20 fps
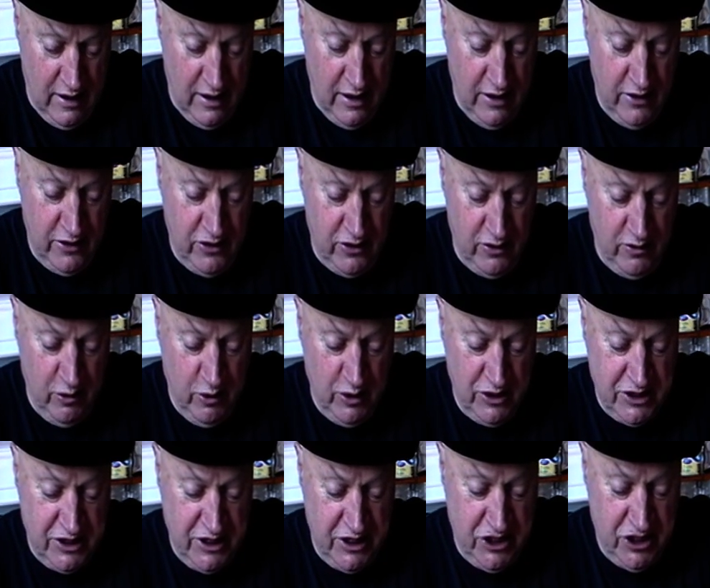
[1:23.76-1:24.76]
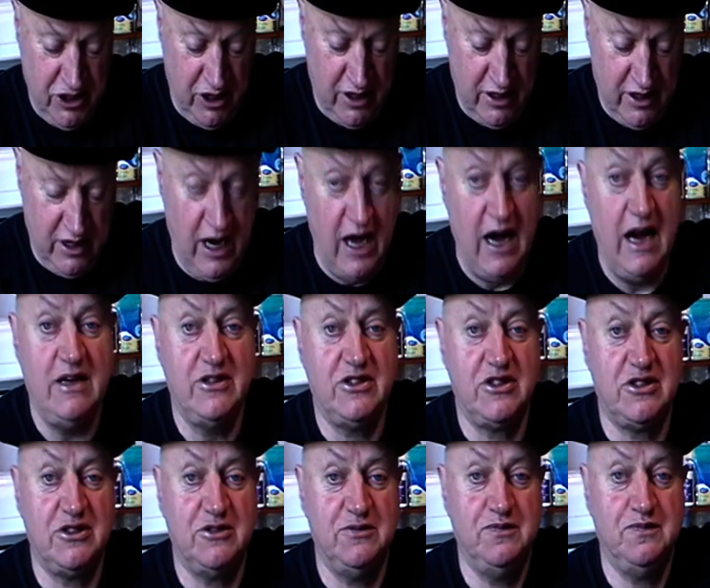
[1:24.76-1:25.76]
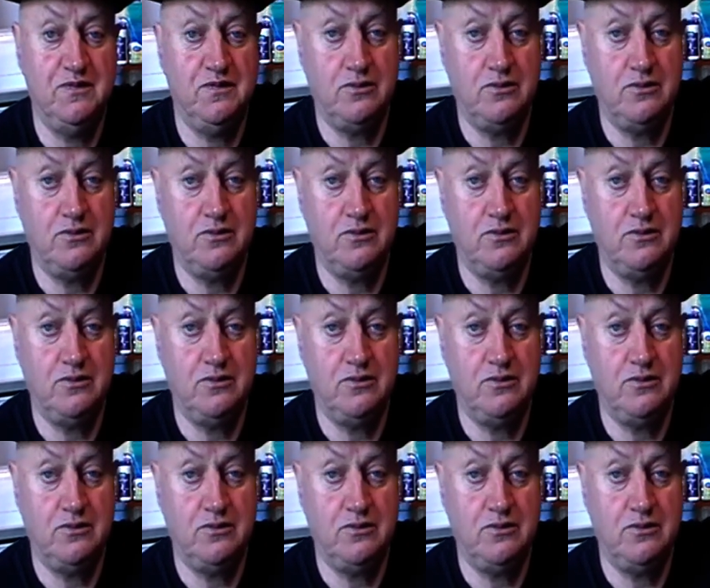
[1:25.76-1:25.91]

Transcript: into a whiskey shot glass.